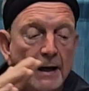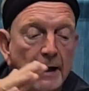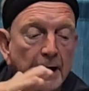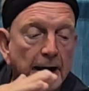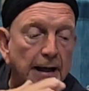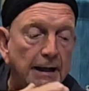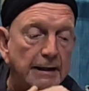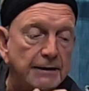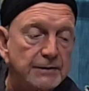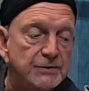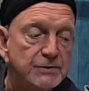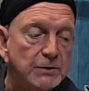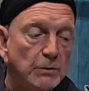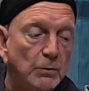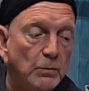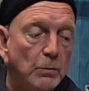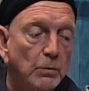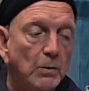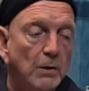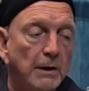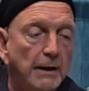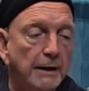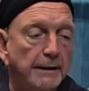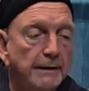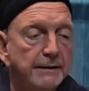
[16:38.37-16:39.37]
And so
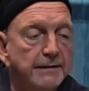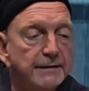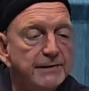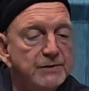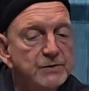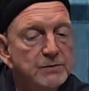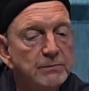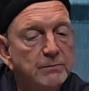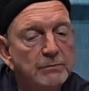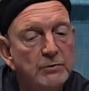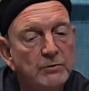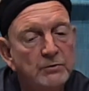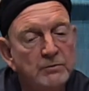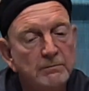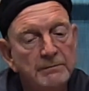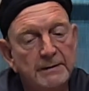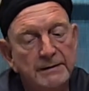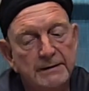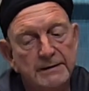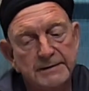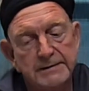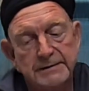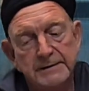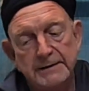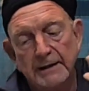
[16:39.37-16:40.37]
what this
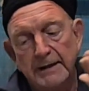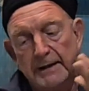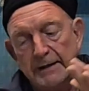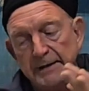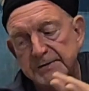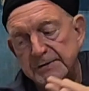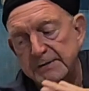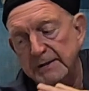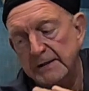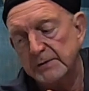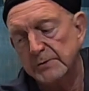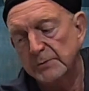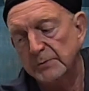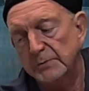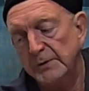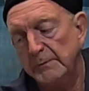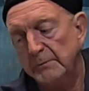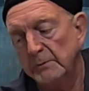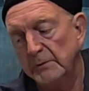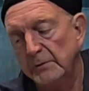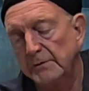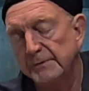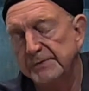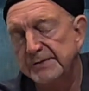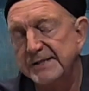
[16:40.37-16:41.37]
movement does as we
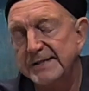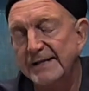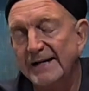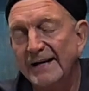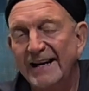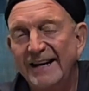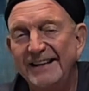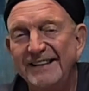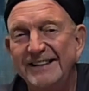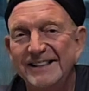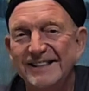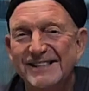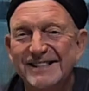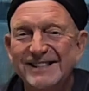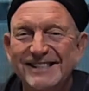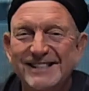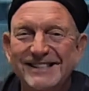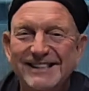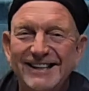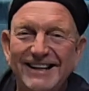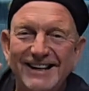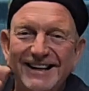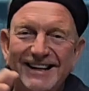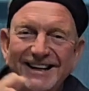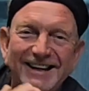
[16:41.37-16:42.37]
move side to
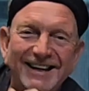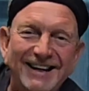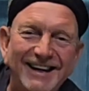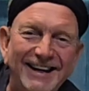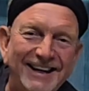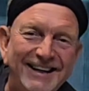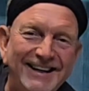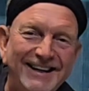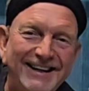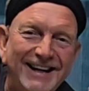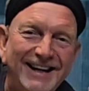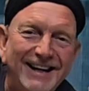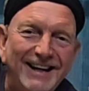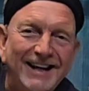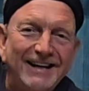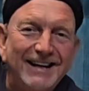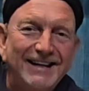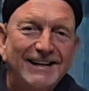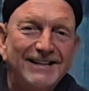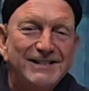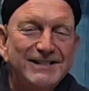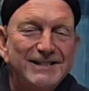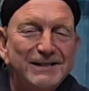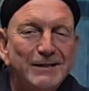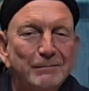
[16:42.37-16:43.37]
side
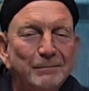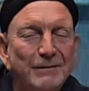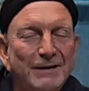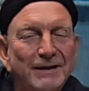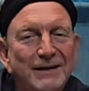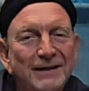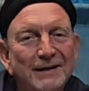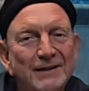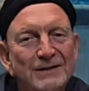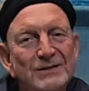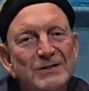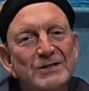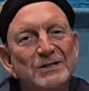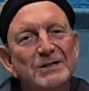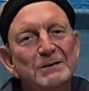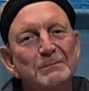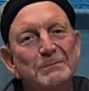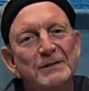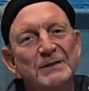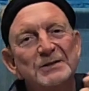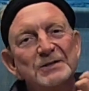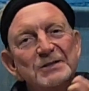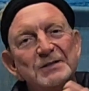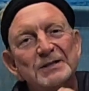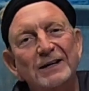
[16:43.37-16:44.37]
is it begins to
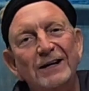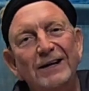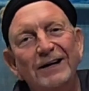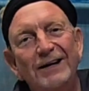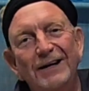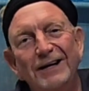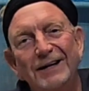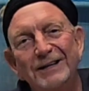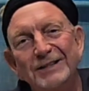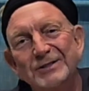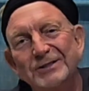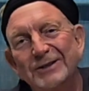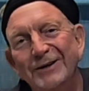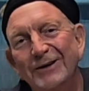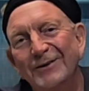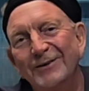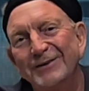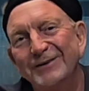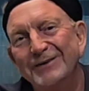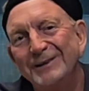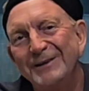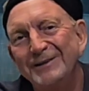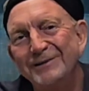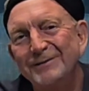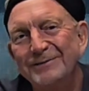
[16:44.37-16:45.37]
massage our
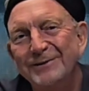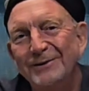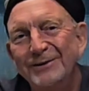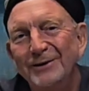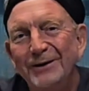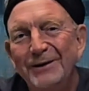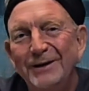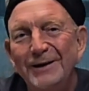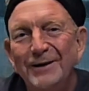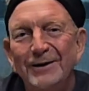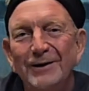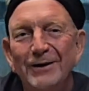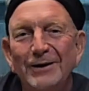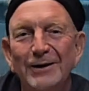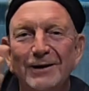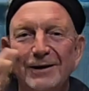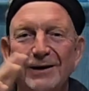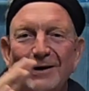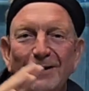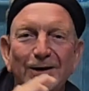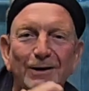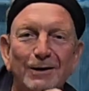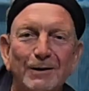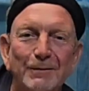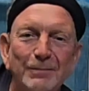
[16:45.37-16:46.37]
liver and our
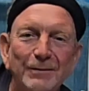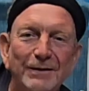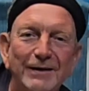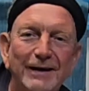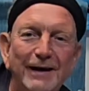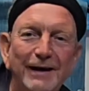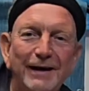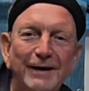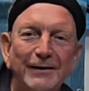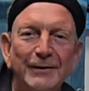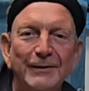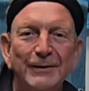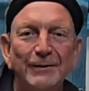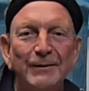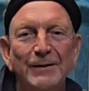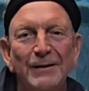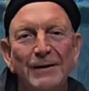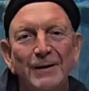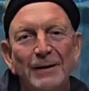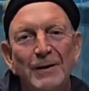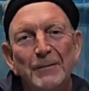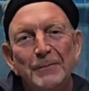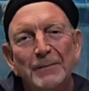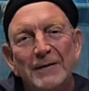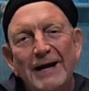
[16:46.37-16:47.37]
gallbladder,
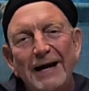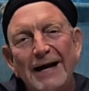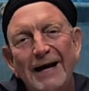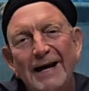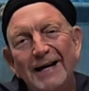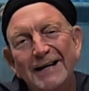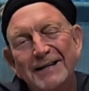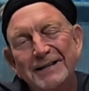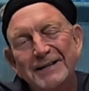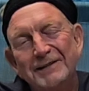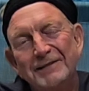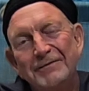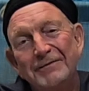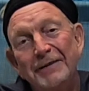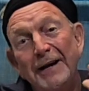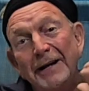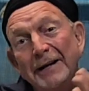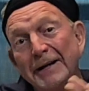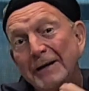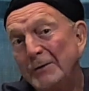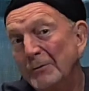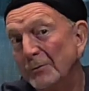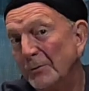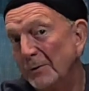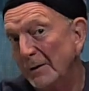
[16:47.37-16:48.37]

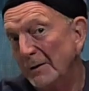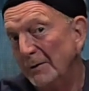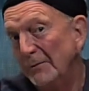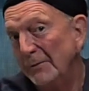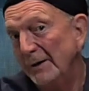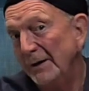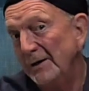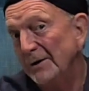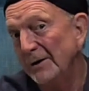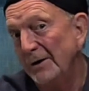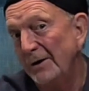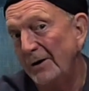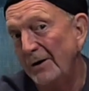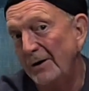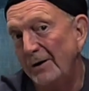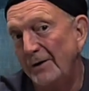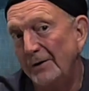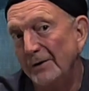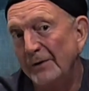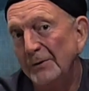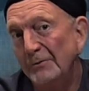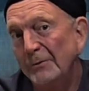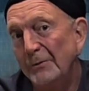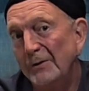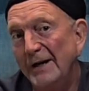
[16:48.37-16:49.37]
activating what we call
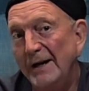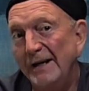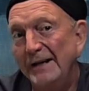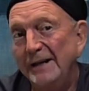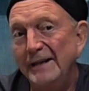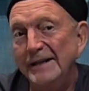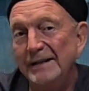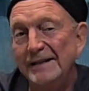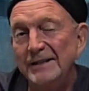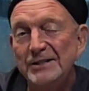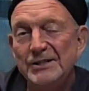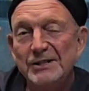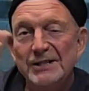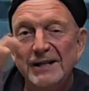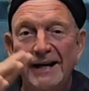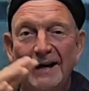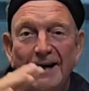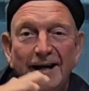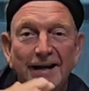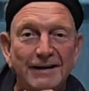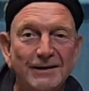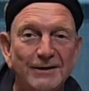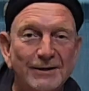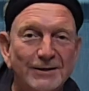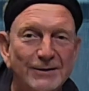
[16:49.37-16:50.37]
the Wei-Yin
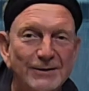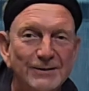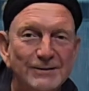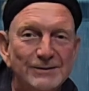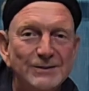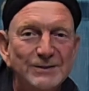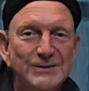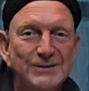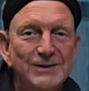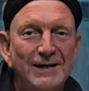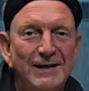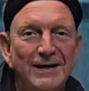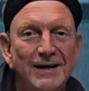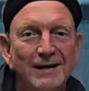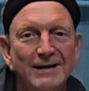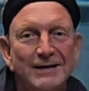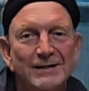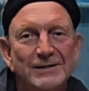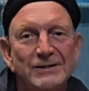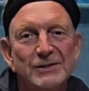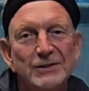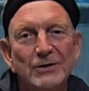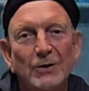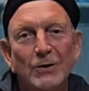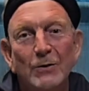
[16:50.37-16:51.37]
channels.
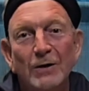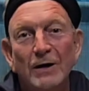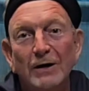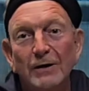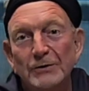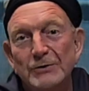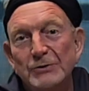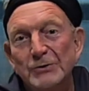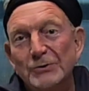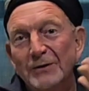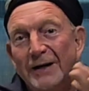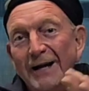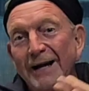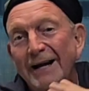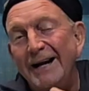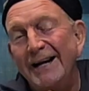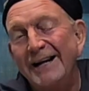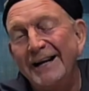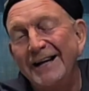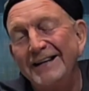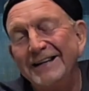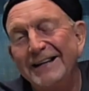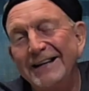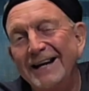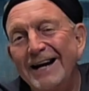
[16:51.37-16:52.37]
So our
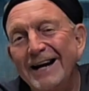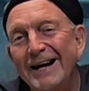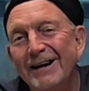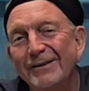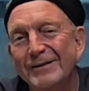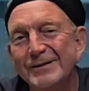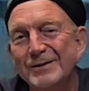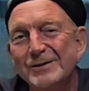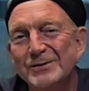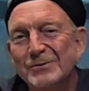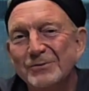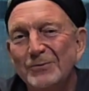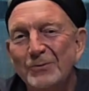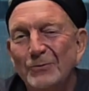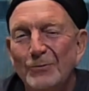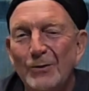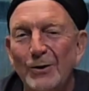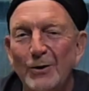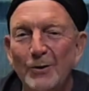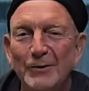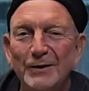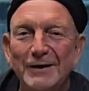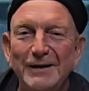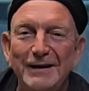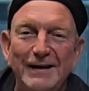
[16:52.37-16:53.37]
dragon now is
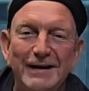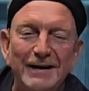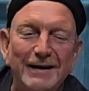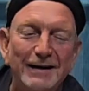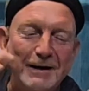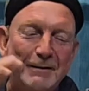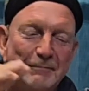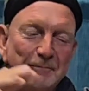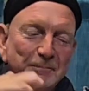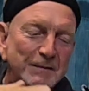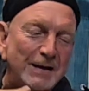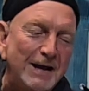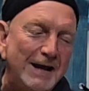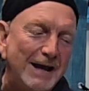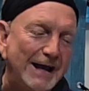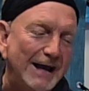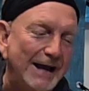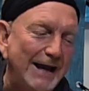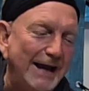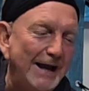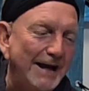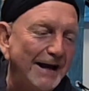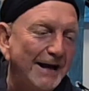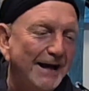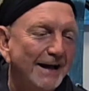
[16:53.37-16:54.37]
woken up
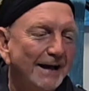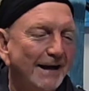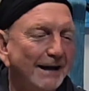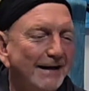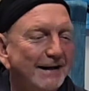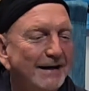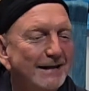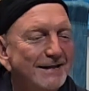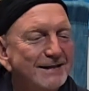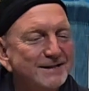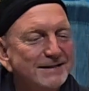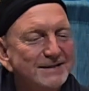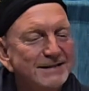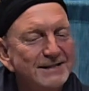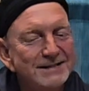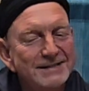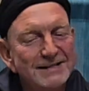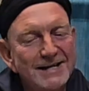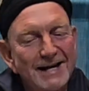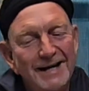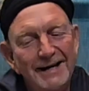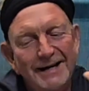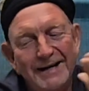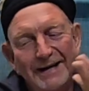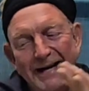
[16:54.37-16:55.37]
and has
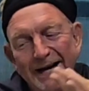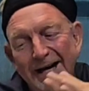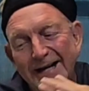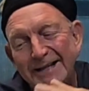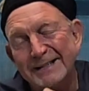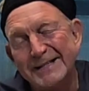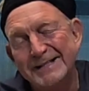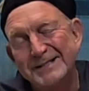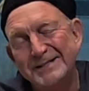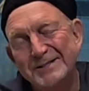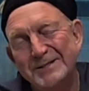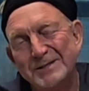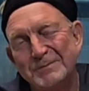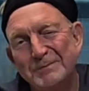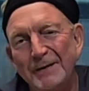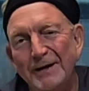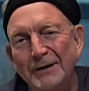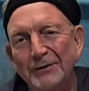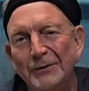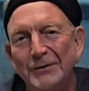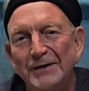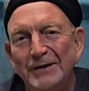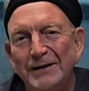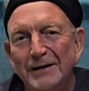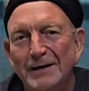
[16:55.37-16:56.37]
decided, hey, this is
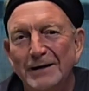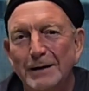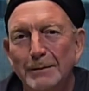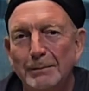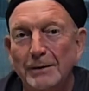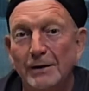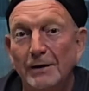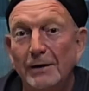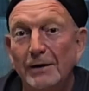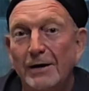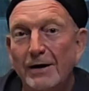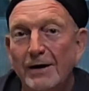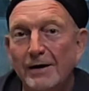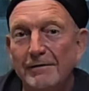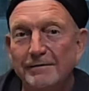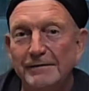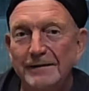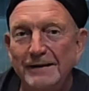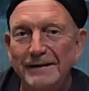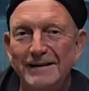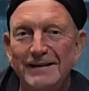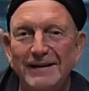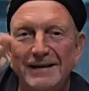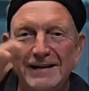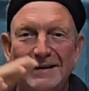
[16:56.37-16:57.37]
better than a cup of
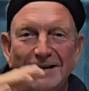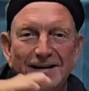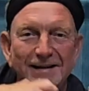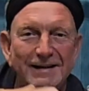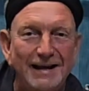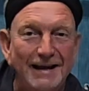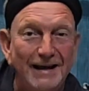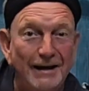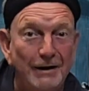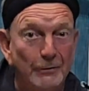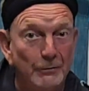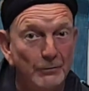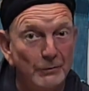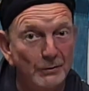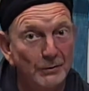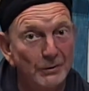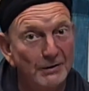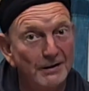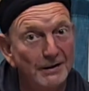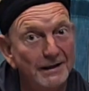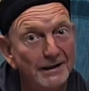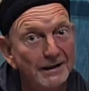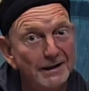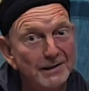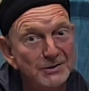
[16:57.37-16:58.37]
coffee. And it
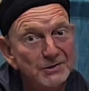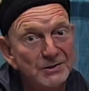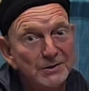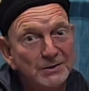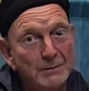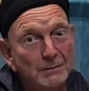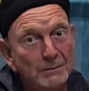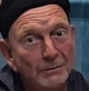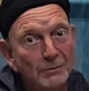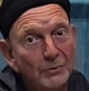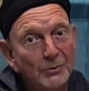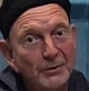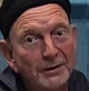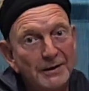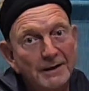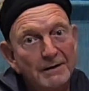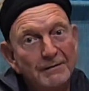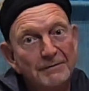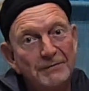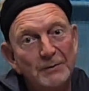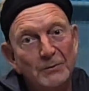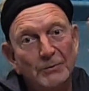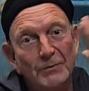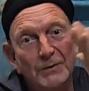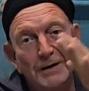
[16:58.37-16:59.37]
really is in the morning.
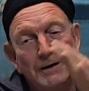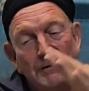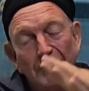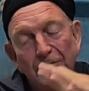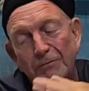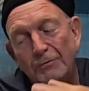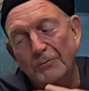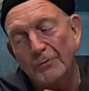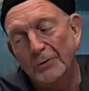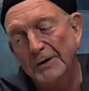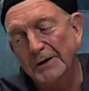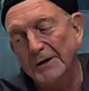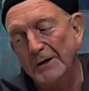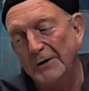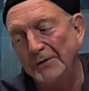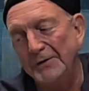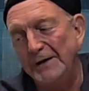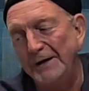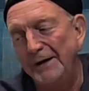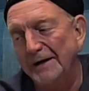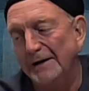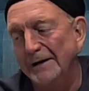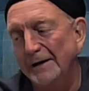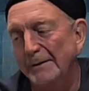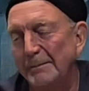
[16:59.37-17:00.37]
If you want to forego
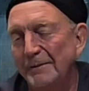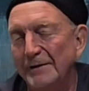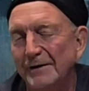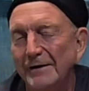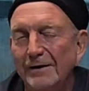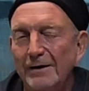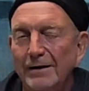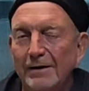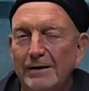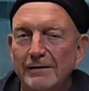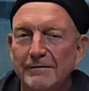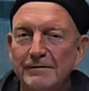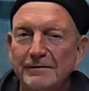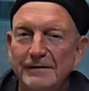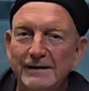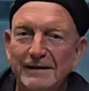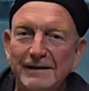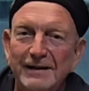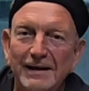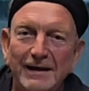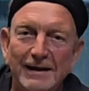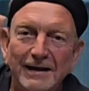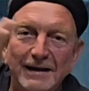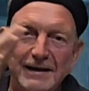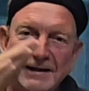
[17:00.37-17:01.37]
that cup of coffee,
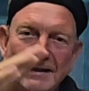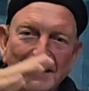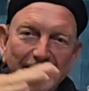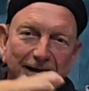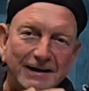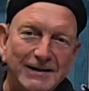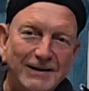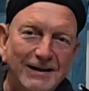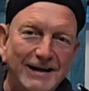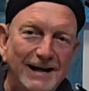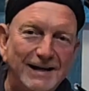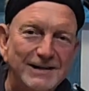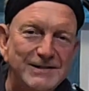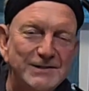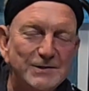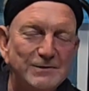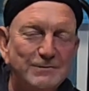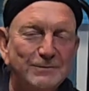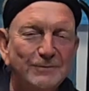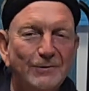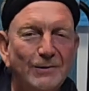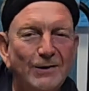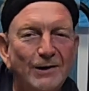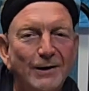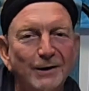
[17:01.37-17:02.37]
get a glass of
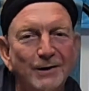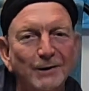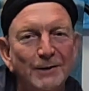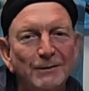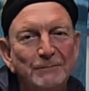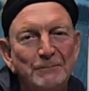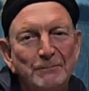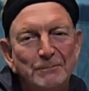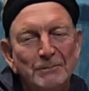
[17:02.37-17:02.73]
water,